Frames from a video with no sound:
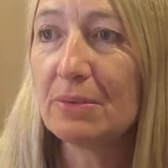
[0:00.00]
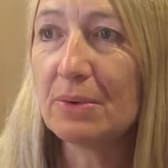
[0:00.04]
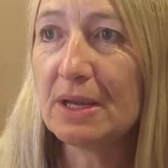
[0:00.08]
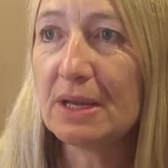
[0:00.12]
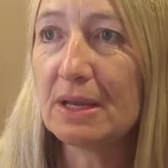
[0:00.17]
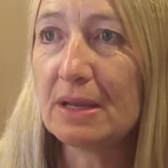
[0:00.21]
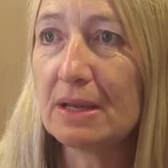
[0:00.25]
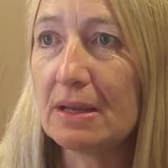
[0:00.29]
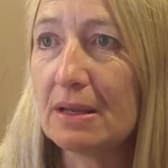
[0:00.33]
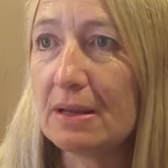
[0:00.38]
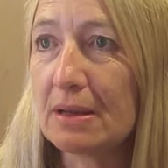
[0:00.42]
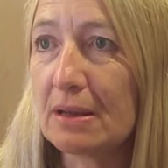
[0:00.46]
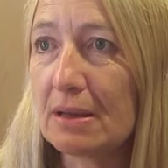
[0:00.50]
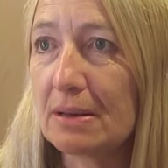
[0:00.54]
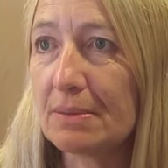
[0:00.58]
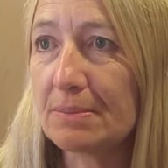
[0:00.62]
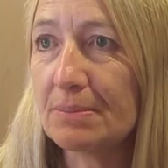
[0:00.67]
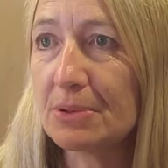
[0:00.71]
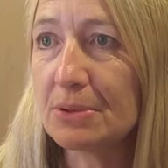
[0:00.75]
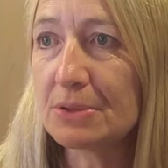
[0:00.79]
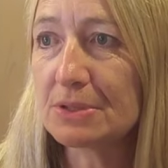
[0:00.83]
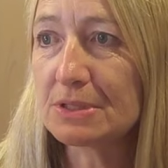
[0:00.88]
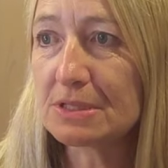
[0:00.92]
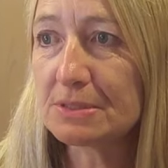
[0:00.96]
We can
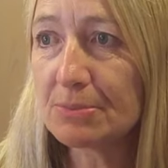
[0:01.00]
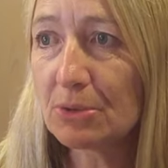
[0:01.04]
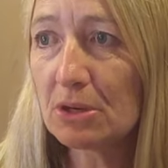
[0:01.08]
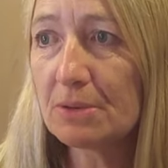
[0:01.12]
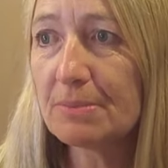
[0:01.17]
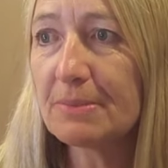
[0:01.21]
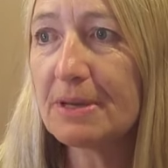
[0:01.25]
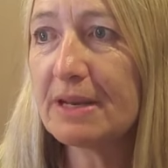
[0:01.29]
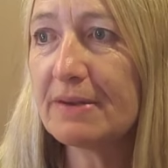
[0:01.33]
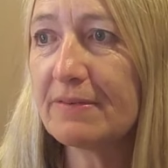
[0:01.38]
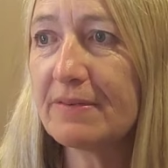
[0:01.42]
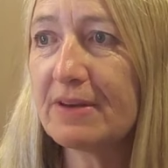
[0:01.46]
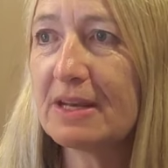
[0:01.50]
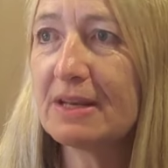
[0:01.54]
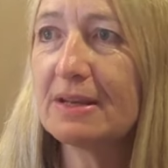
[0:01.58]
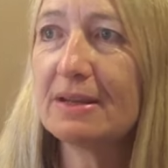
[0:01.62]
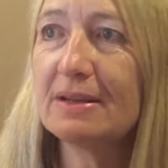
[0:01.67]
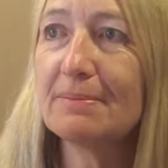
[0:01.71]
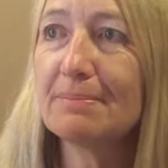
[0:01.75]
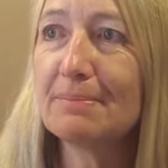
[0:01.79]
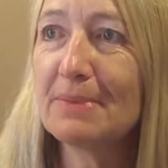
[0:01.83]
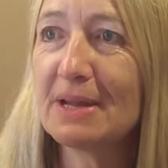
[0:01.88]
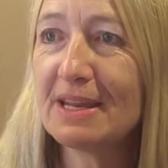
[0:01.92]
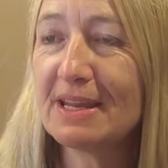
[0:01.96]
put a small amount of
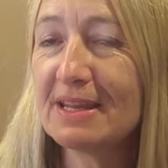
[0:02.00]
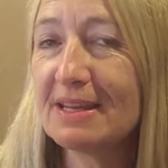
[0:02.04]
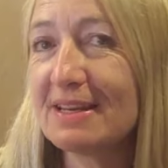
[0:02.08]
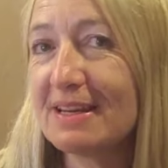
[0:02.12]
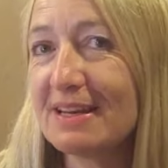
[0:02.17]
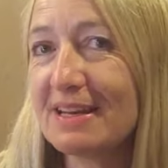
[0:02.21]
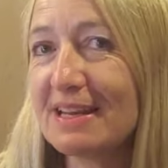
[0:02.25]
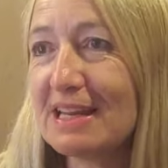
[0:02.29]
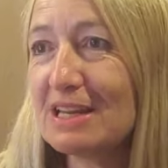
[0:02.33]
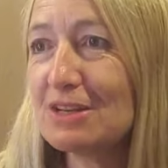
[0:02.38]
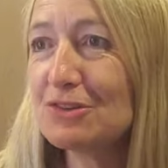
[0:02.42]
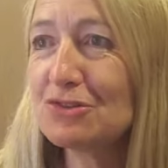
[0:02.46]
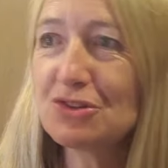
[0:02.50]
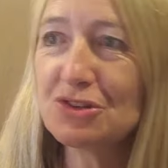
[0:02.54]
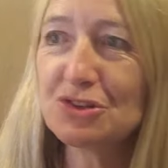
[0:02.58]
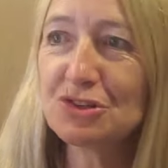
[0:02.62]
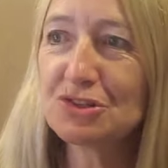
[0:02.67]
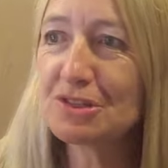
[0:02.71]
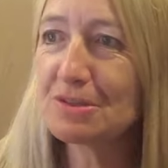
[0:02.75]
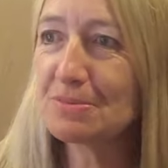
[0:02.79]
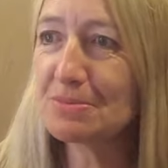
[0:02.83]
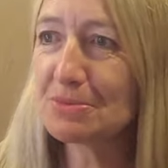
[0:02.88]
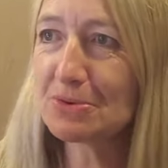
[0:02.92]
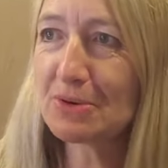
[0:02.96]
money in and
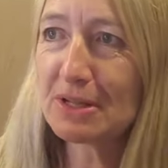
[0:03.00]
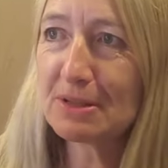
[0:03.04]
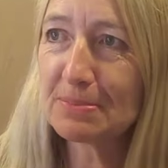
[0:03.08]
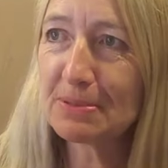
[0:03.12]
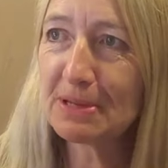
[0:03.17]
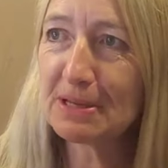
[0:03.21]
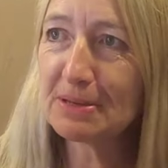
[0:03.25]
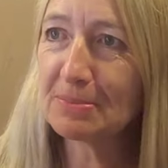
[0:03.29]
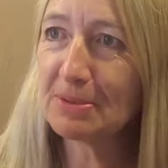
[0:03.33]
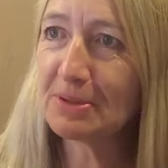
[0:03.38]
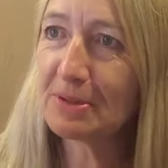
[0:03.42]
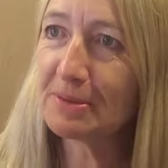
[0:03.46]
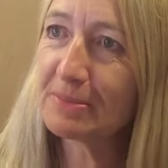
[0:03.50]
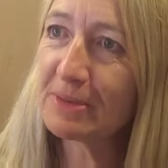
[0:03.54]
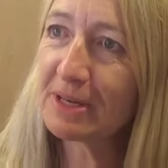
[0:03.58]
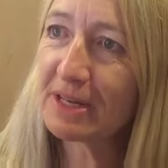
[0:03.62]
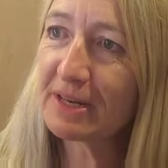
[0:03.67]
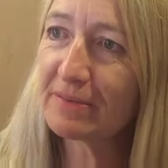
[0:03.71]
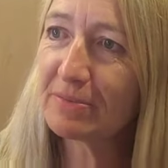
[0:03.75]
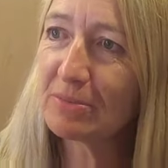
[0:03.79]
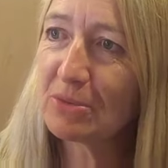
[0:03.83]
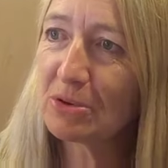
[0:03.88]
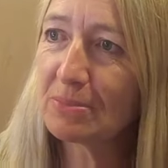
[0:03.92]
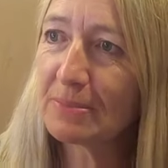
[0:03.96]
introduce them to other people that might
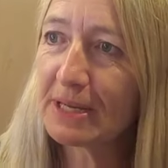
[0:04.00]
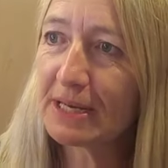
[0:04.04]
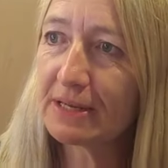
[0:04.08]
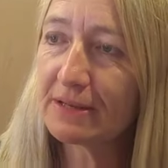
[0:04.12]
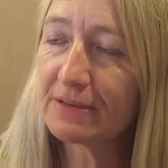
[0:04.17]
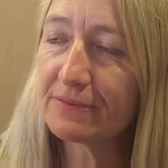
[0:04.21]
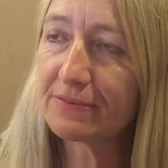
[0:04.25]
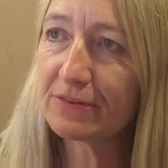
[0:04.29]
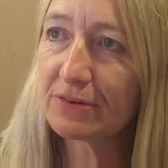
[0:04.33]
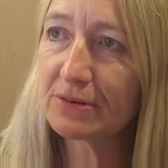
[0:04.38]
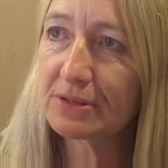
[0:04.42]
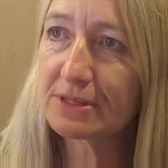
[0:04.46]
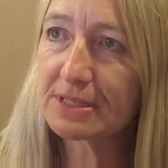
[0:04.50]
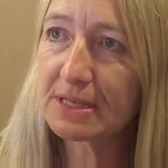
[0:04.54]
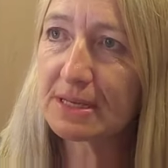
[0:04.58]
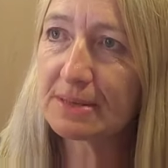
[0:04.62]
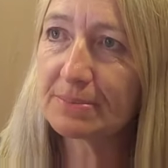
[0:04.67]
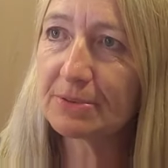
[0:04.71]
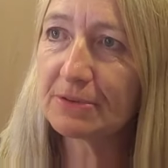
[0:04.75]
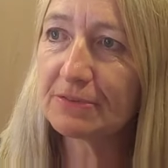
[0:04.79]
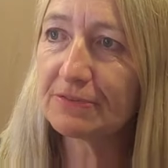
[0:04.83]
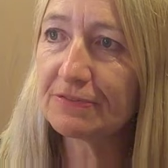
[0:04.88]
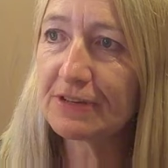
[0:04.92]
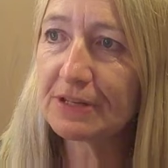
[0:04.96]
have more money, for
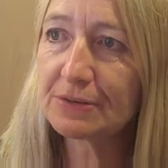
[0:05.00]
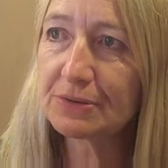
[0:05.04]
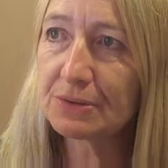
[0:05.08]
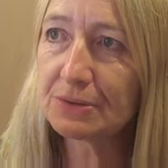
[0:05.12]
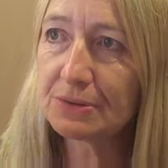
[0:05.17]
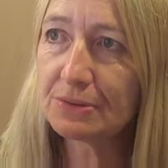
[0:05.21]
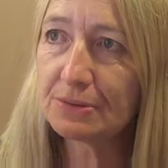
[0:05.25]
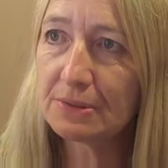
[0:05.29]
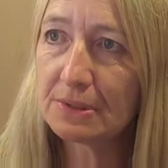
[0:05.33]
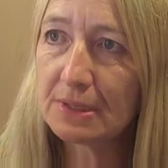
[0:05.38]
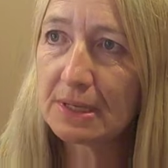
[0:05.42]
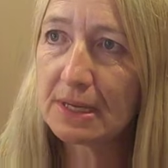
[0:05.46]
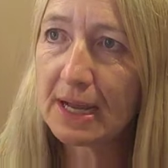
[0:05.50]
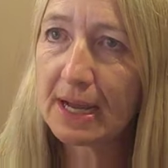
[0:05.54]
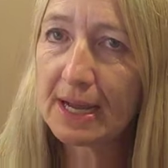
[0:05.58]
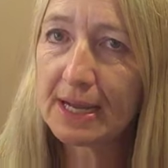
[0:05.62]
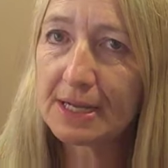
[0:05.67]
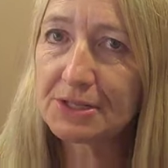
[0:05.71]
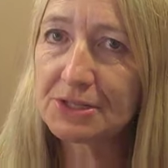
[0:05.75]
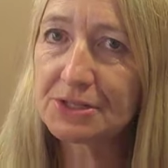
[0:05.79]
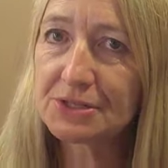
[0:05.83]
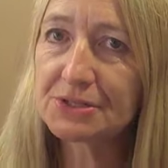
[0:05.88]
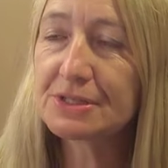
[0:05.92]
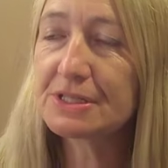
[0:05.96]
example, federal
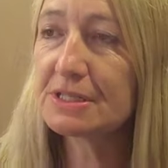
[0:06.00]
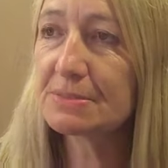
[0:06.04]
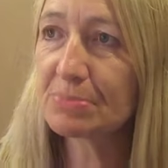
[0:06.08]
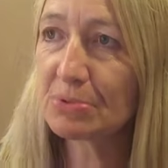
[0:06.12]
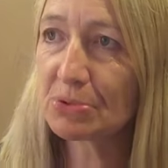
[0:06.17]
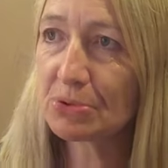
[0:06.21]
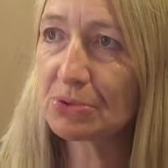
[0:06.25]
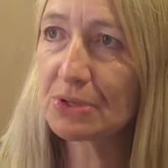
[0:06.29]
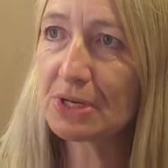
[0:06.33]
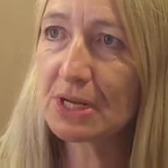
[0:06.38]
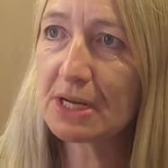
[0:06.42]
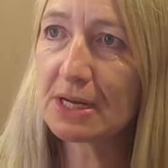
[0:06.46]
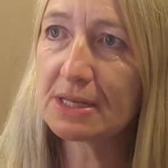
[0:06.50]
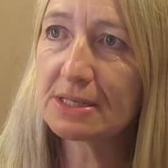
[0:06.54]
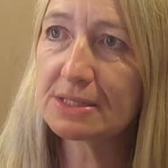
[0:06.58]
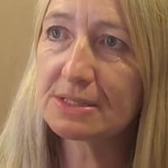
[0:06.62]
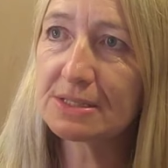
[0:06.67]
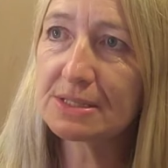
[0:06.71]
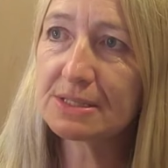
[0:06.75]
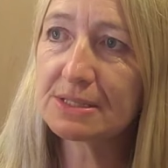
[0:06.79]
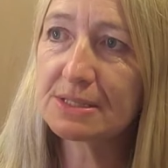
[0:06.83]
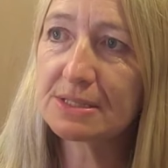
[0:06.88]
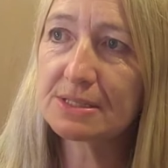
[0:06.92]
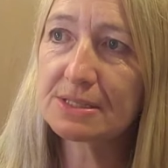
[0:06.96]
agencies,
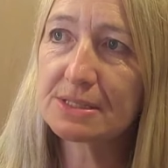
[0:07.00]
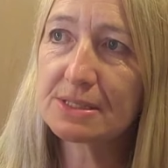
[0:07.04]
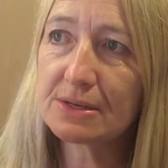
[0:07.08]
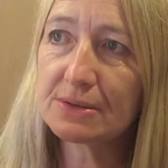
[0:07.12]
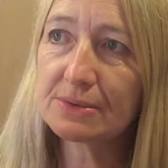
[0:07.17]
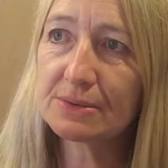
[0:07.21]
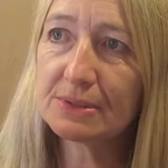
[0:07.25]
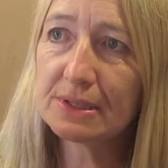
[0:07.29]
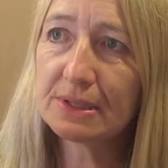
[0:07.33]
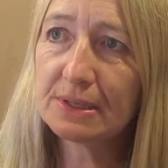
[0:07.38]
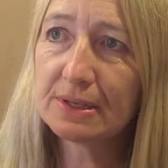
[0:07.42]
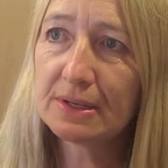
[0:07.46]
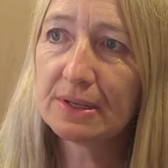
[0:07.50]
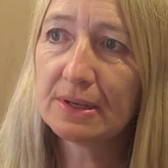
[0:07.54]
broadcasters, and so on.